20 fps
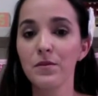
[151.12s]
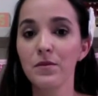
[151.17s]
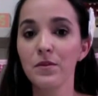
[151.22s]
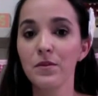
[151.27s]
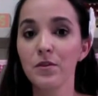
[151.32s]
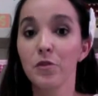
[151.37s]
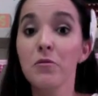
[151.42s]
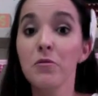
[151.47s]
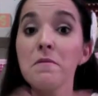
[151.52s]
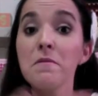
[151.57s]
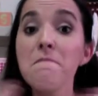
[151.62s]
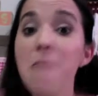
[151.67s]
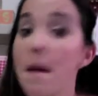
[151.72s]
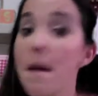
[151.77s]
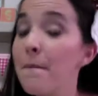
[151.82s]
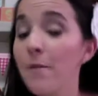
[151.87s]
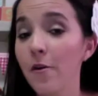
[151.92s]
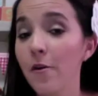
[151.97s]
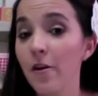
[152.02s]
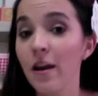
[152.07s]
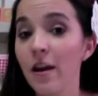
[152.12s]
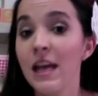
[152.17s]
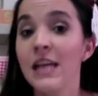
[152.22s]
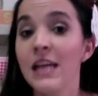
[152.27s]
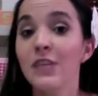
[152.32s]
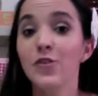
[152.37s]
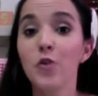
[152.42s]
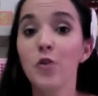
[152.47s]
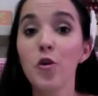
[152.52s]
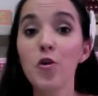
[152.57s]
to remember
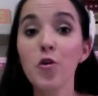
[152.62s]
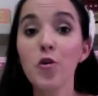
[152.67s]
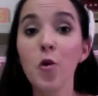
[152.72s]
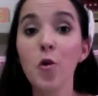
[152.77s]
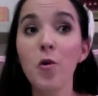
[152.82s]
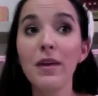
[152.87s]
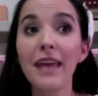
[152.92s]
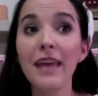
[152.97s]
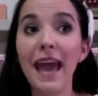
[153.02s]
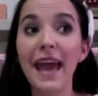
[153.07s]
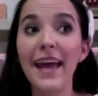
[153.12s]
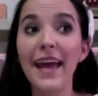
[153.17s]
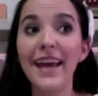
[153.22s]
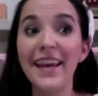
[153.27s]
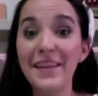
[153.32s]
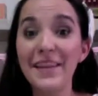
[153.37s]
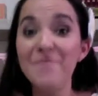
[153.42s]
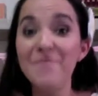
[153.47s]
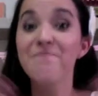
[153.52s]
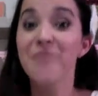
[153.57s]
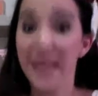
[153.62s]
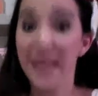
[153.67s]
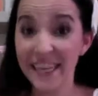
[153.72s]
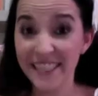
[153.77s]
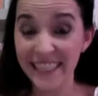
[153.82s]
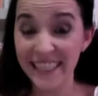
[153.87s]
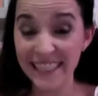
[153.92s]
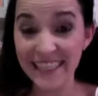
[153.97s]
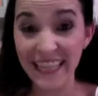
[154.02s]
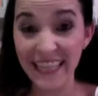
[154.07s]
so you don't get
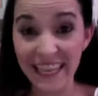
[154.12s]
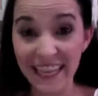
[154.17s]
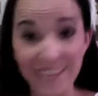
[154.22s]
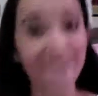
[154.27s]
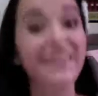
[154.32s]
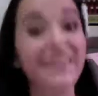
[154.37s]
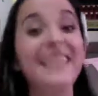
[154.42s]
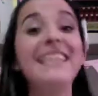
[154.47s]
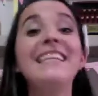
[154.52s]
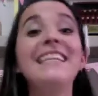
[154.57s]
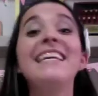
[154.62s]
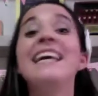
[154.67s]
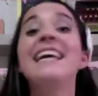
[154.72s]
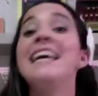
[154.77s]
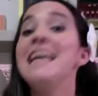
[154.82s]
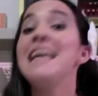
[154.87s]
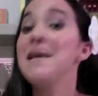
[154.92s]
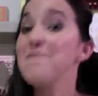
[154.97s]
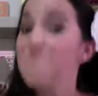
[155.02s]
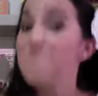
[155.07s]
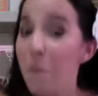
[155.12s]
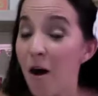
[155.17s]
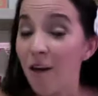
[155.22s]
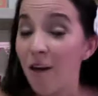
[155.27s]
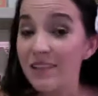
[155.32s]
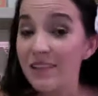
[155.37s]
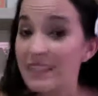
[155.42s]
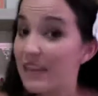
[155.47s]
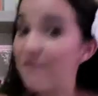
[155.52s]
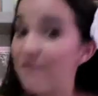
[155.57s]
impatient like me,
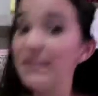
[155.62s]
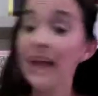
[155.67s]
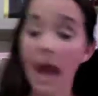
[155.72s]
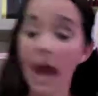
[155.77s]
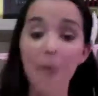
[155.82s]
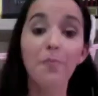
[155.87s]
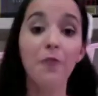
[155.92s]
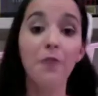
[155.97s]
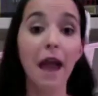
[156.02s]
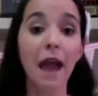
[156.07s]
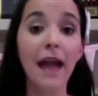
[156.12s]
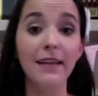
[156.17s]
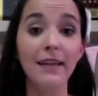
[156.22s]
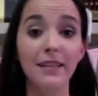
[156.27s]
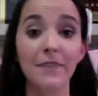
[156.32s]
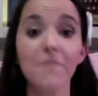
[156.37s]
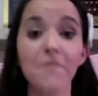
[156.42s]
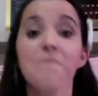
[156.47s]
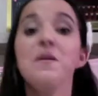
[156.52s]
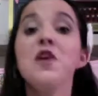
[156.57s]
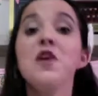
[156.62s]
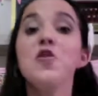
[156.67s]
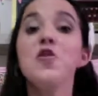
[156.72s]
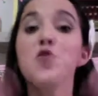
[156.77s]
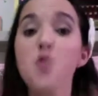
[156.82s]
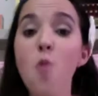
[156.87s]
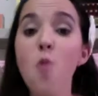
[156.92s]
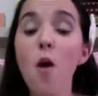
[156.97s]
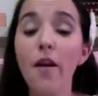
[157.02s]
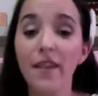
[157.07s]
impulsive, and hyperactive.
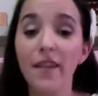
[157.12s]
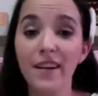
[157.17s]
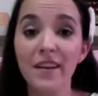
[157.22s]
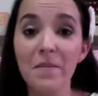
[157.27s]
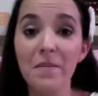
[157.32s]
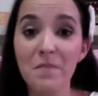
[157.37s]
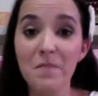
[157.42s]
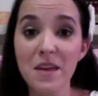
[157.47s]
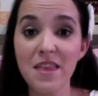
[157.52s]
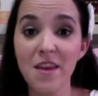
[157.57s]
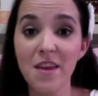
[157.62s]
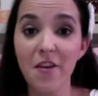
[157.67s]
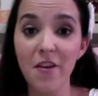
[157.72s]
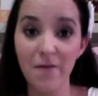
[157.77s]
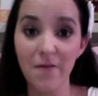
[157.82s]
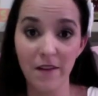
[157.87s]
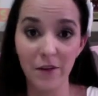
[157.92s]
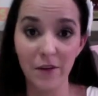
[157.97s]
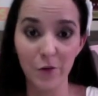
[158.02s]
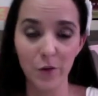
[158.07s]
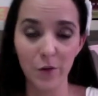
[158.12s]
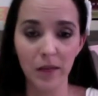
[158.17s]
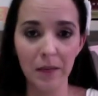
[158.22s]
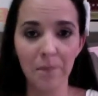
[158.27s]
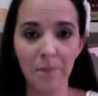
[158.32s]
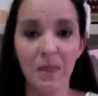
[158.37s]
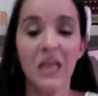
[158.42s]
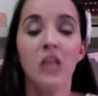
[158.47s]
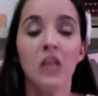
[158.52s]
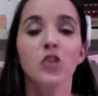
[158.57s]
You are going to be there eventually.
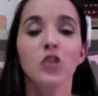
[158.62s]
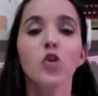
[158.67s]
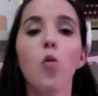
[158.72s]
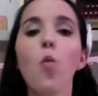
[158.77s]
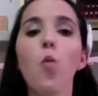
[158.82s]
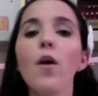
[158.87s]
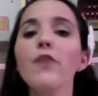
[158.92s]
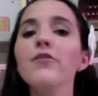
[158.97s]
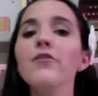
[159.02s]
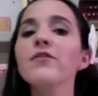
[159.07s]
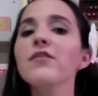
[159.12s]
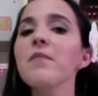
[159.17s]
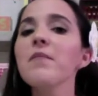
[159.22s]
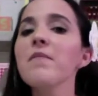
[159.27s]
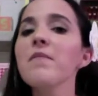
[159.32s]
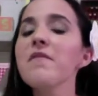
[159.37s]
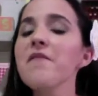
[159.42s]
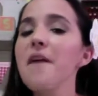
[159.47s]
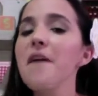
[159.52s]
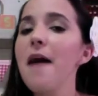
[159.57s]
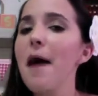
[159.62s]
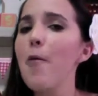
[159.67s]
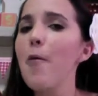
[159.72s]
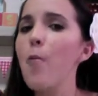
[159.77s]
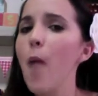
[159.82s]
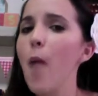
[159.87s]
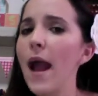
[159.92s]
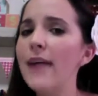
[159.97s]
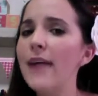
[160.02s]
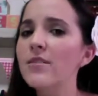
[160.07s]
So, what are some of the
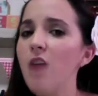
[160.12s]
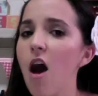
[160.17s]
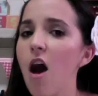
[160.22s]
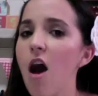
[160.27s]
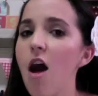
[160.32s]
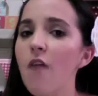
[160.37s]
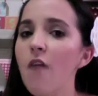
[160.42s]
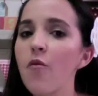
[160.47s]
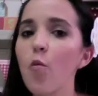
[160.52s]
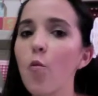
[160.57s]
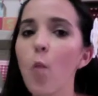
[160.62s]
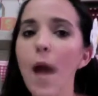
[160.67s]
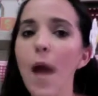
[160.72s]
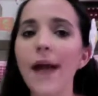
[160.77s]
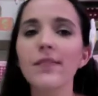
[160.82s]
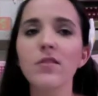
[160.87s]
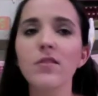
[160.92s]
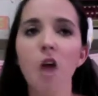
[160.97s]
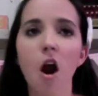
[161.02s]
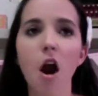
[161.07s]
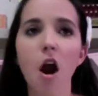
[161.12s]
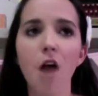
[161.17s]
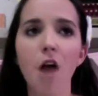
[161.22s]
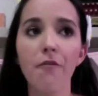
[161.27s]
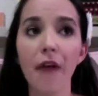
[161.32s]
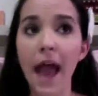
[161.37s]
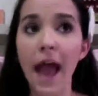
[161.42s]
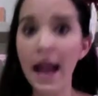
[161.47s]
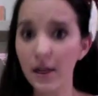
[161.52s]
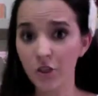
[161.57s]
wax off, wax off
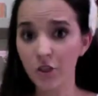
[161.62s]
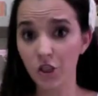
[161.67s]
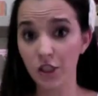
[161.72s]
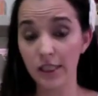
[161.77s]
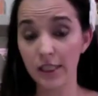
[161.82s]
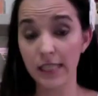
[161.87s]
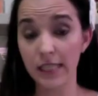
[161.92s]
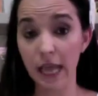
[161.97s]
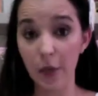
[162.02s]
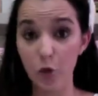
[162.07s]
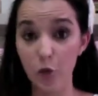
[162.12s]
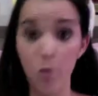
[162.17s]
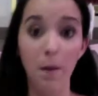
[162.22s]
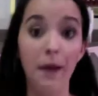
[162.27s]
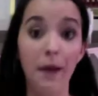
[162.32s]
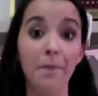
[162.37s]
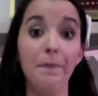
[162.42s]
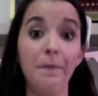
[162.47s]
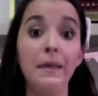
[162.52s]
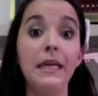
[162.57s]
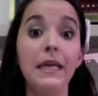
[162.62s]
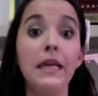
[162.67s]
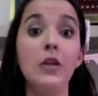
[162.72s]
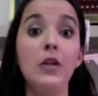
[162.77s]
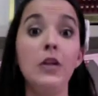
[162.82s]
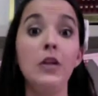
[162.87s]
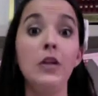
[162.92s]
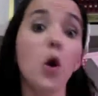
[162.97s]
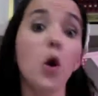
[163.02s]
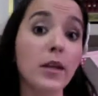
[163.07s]
actions that you might be
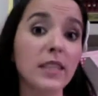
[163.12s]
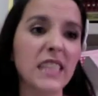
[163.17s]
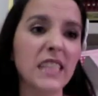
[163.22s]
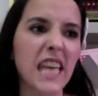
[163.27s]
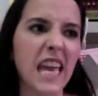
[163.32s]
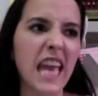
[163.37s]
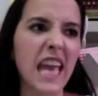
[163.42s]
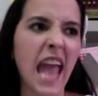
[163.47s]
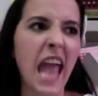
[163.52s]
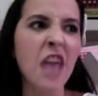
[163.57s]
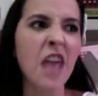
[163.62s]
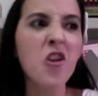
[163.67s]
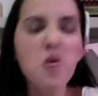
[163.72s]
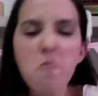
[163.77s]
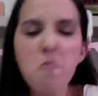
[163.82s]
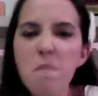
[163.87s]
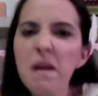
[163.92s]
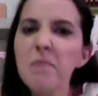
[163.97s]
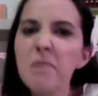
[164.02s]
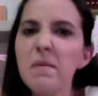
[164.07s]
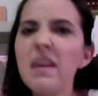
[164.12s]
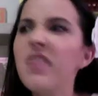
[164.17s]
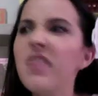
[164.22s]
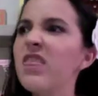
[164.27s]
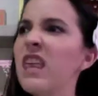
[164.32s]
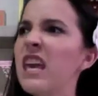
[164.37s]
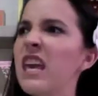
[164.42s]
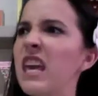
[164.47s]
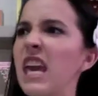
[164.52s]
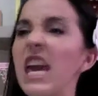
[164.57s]
noticing and you might be
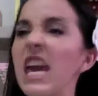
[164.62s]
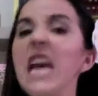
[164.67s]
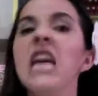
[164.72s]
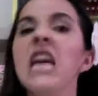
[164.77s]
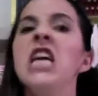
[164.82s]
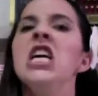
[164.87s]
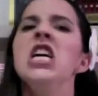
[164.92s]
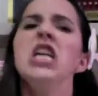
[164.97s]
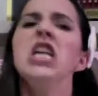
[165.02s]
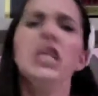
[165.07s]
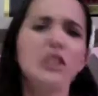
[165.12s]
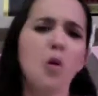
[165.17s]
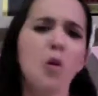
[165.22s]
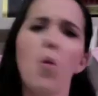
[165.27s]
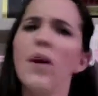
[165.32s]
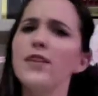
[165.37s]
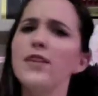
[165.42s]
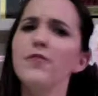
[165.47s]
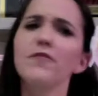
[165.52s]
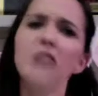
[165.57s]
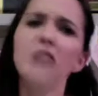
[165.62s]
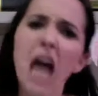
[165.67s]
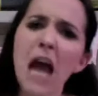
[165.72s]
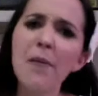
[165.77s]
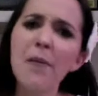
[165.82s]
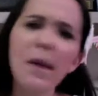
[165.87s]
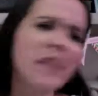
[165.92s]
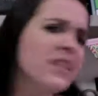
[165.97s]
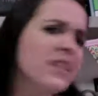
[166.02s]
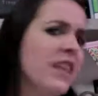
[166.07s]
thinking, it's a waste of time,
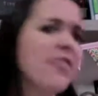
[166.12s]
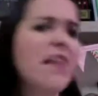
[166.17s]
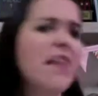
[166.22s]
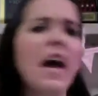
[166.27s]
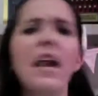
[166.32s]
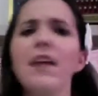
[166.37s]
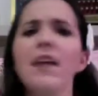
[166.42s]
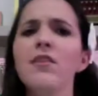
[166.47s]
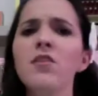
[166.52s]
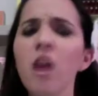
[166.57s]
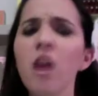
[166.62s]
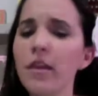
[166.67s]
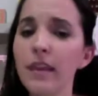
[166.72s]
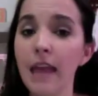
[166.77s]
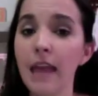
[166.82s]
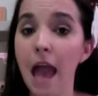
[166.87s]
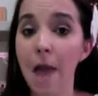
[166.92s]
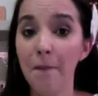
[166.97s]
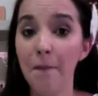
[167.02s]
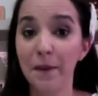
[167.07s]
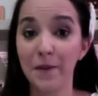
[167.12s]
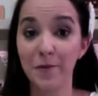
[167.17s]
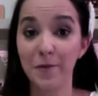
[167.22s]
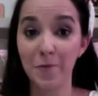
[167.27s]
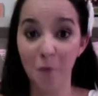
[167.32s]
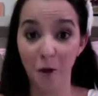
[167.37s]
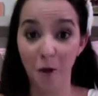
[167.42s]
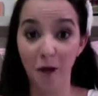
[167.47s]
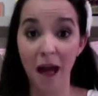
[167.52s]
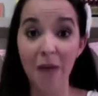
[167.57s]
I did that and nothing happened?
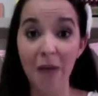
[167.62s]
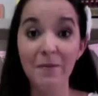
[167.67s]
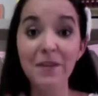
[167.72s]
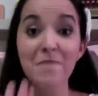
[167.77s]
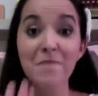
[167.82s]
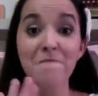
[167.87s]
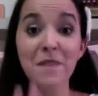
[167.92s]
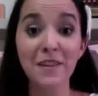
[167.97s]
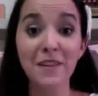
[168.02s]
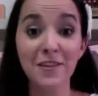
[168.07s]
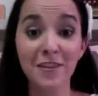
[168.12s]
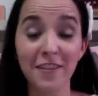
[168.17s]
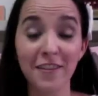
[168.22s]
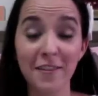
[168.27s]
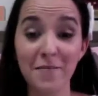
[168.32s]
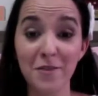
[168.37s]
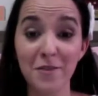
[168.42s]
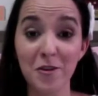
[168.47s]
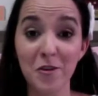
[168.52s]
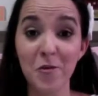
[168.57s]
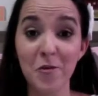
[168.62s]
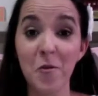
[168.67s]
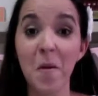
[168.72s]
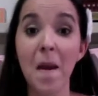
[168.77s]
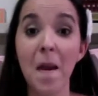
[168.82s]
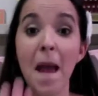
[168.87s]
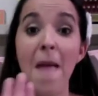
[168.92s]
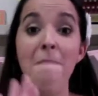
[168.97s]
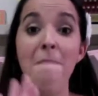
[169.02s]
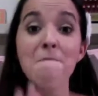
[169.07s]
Well, I'm going to mention them to you
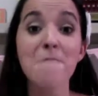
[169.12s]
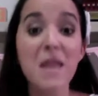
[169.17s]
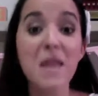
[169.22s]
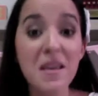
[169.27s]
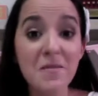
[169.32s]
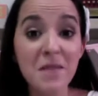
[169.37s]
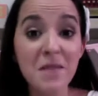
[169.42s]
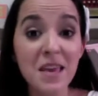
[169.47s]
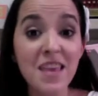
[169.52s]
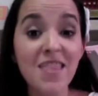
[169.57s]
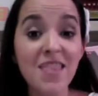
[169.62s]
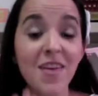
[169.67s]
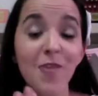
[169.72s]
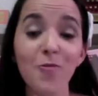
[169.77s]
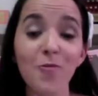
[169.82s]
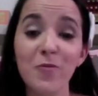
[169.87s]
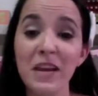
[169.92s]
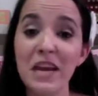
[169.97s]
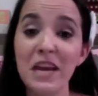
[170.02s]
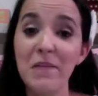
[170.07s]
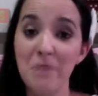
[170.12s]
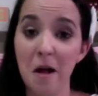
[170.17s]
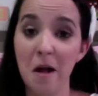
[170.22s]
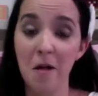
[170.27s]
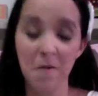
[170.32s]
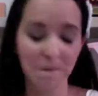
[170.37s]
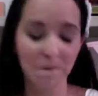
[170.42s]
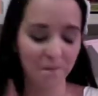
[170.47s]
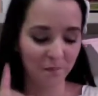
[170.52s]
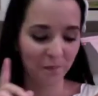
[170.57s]
and maybe they'll ring a bell.